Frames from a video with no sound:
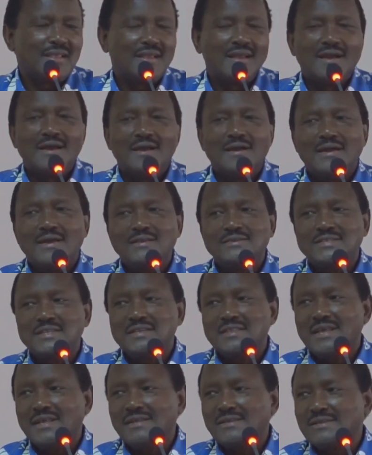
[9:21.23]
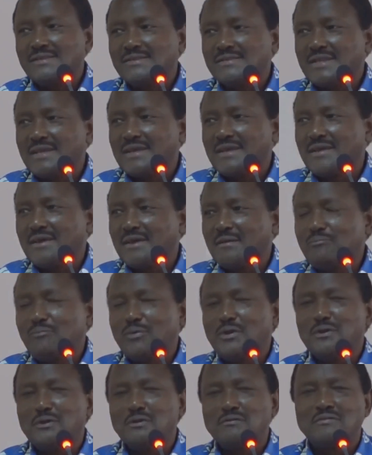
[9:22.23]
Ah, I see that is a
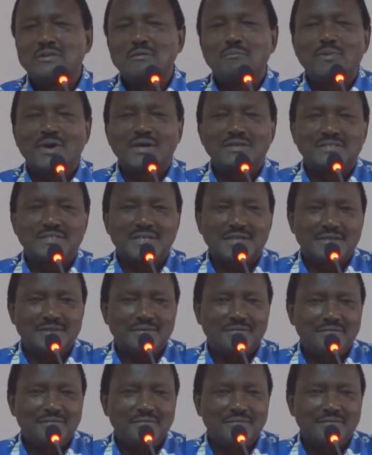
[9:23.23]
point of departure.